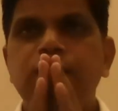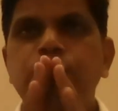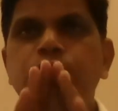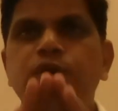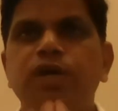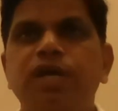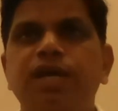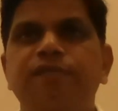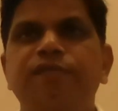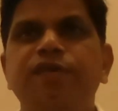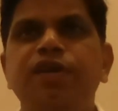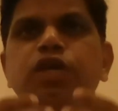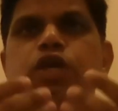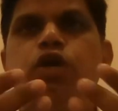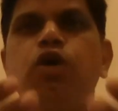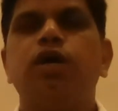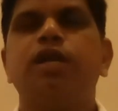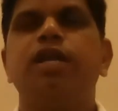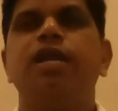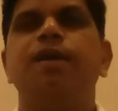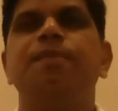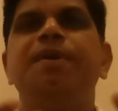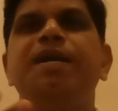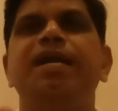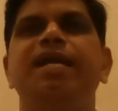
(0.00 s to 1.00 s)
You're giving your
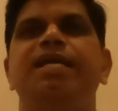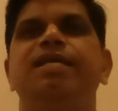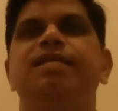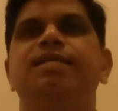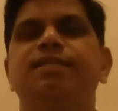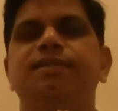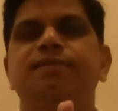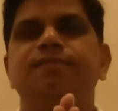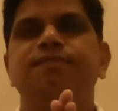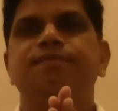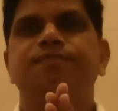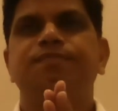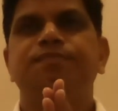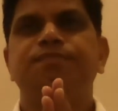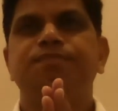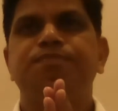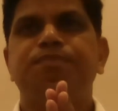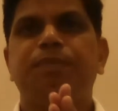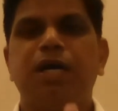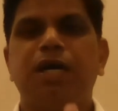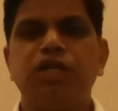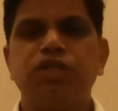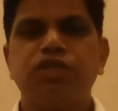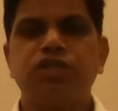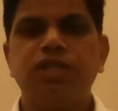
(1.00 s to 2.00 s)
remedies.
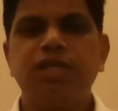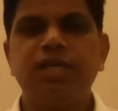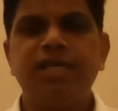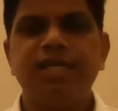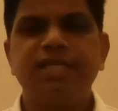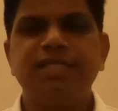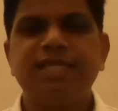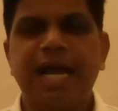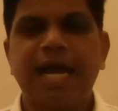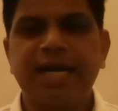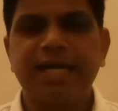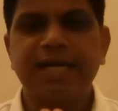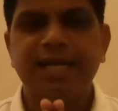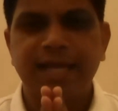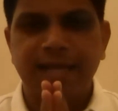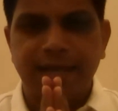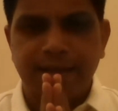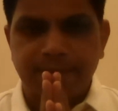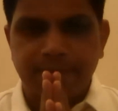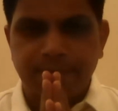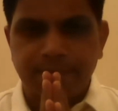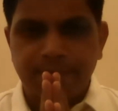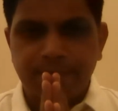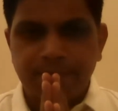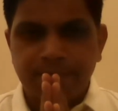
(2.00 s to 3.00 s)
Partially it is
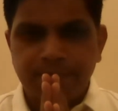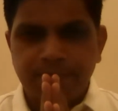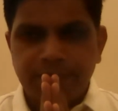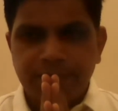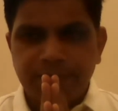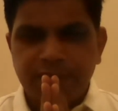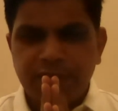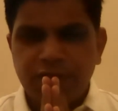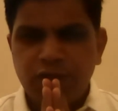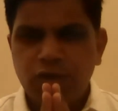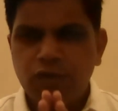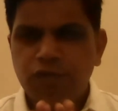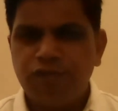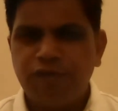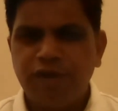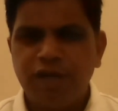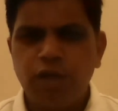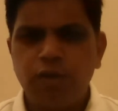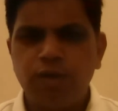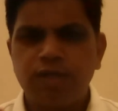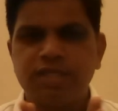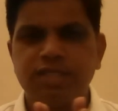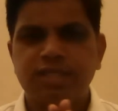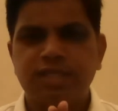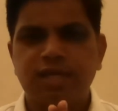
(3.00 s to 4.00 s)
acting. You feel
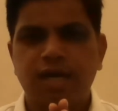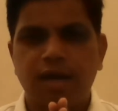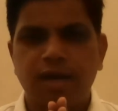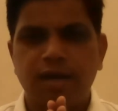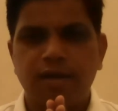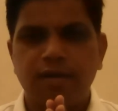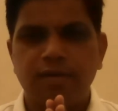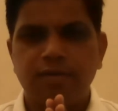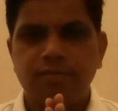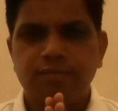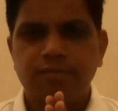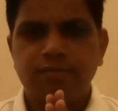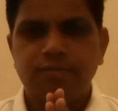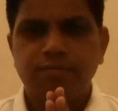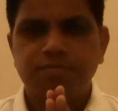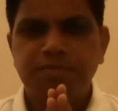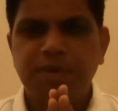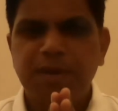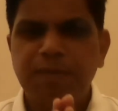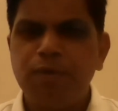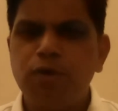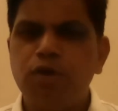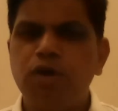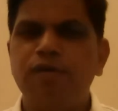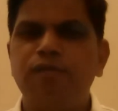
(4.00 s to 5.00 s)
you're stuck.
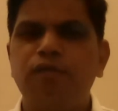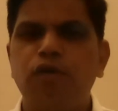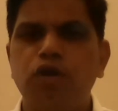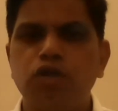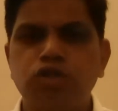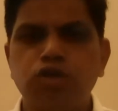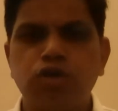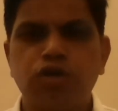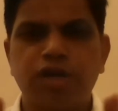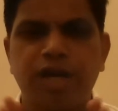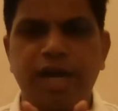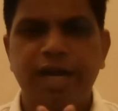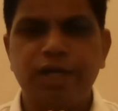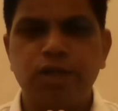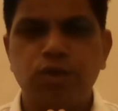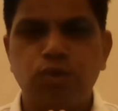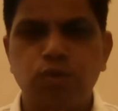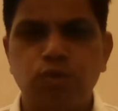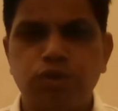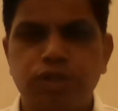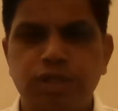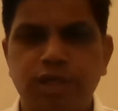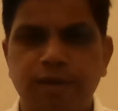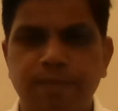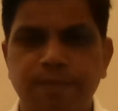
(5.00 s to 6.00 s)
Maybe you have also tried
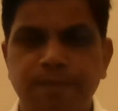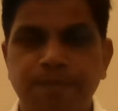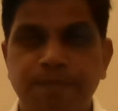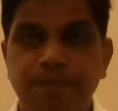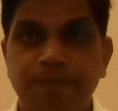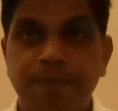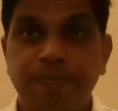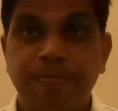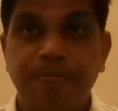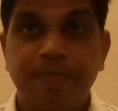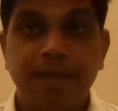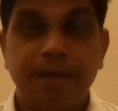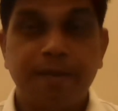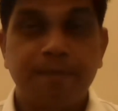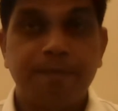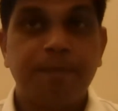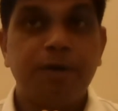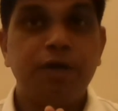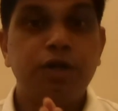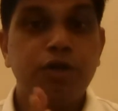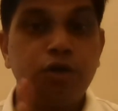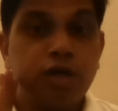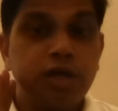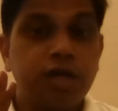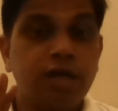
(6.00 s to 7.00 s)
Tuja.
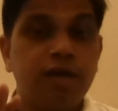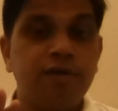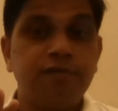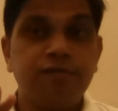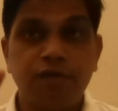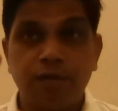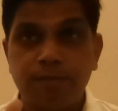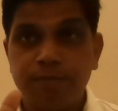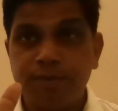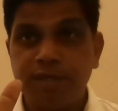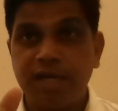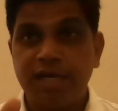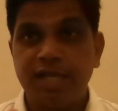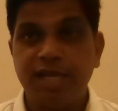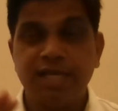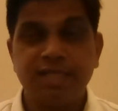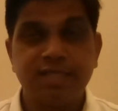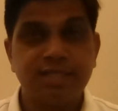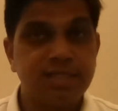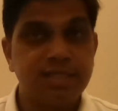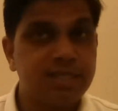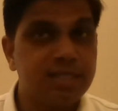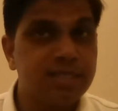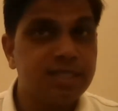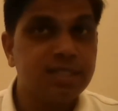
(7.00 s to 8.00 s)
But you are confirmed that
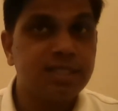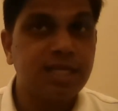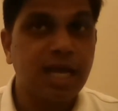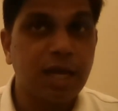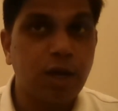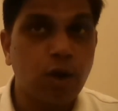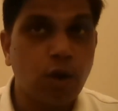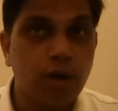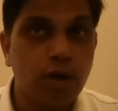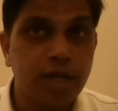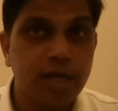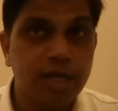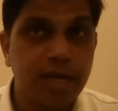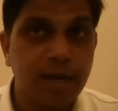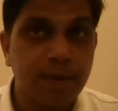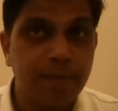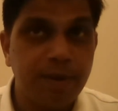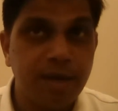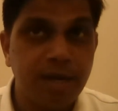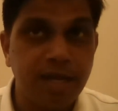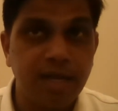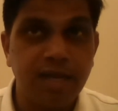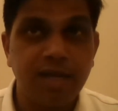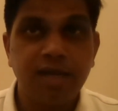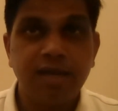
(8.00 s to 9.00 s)
yes, it is psychotic
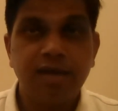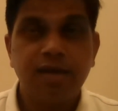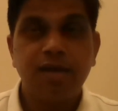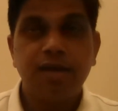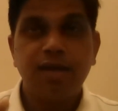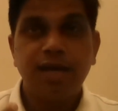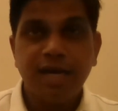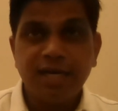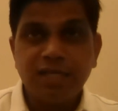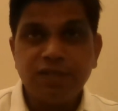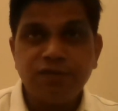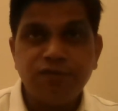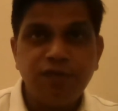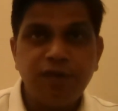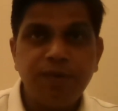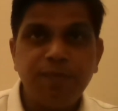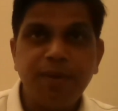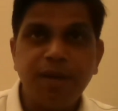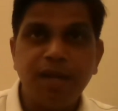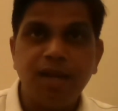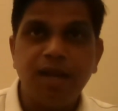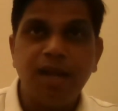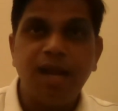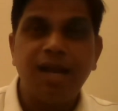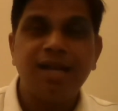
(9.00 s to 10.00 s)
remedy. It's
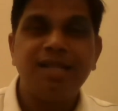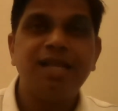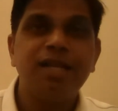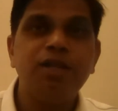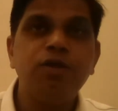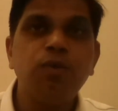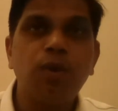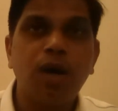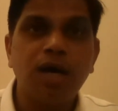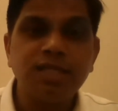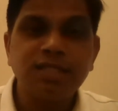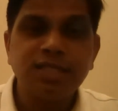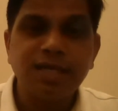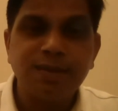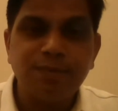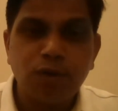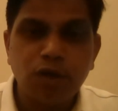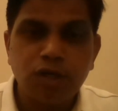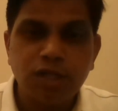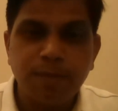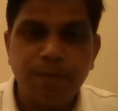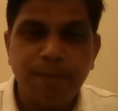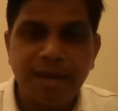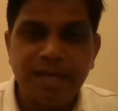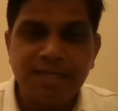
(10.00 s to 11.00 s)
female. And then you ask
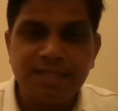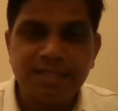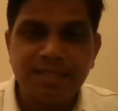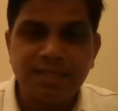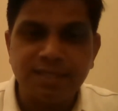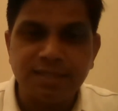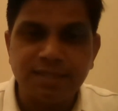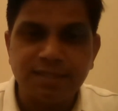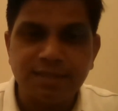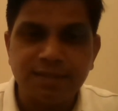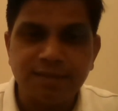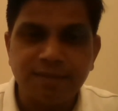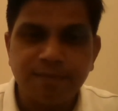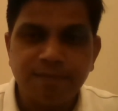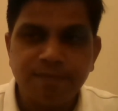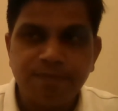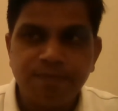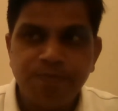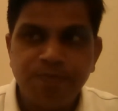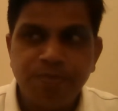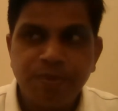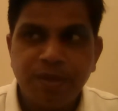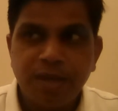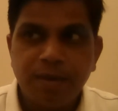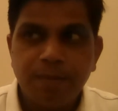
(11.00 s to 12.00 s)
about the menses.
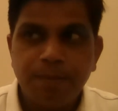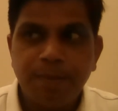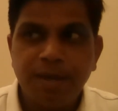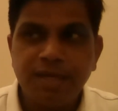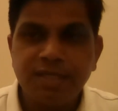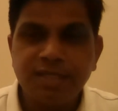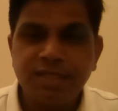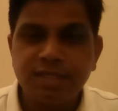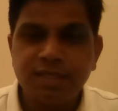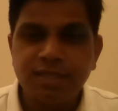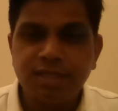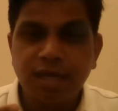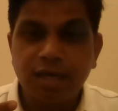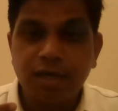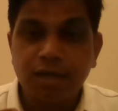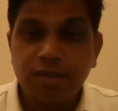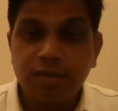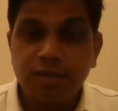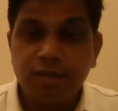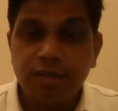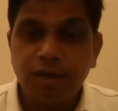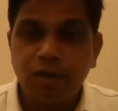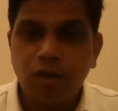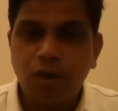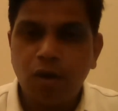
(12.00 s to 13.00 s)
Menses
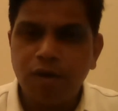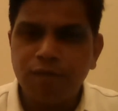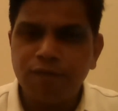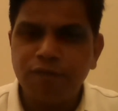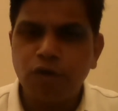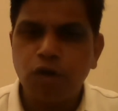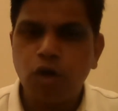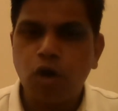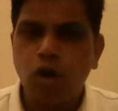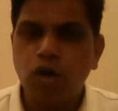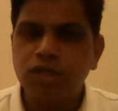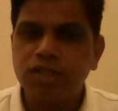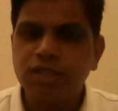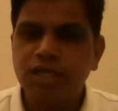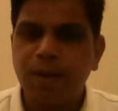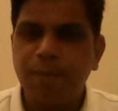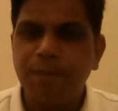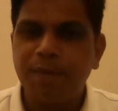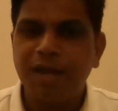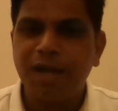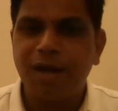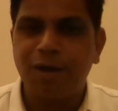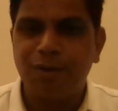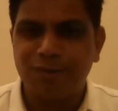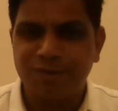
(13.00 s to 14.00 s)
are, there are a lot of clots
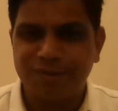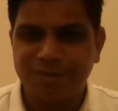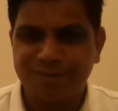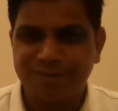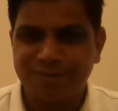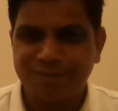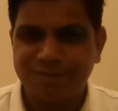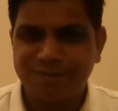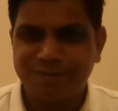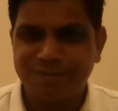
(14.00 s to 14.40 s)
coming out.